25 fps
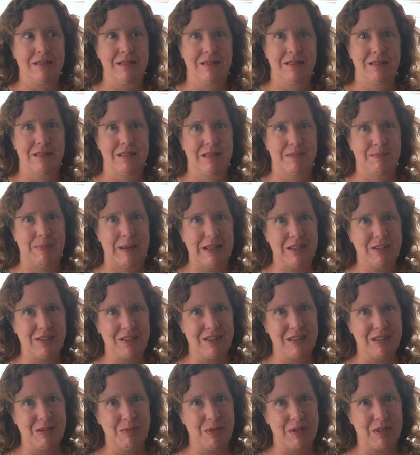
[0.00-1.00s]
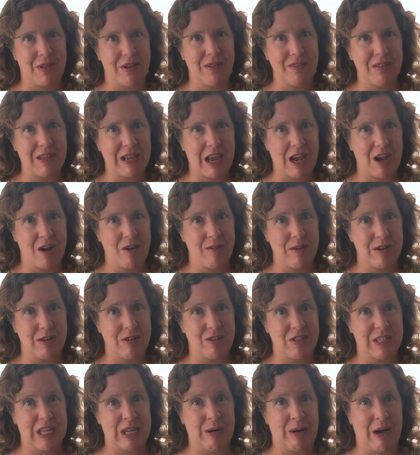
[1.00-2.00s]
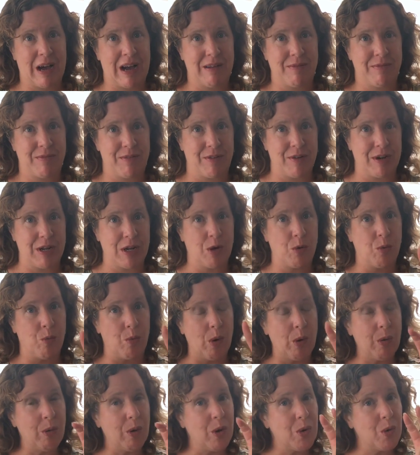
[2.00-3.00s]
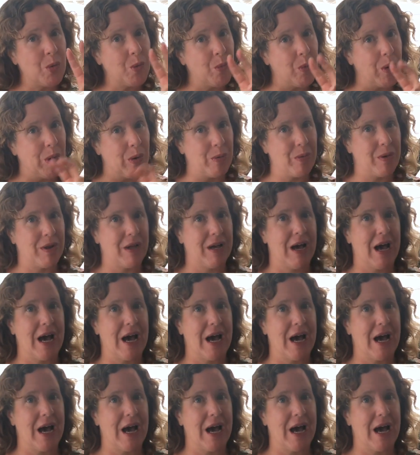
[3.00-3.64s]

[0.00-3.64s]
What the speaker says: especially with all the carriers now offering quote-unquote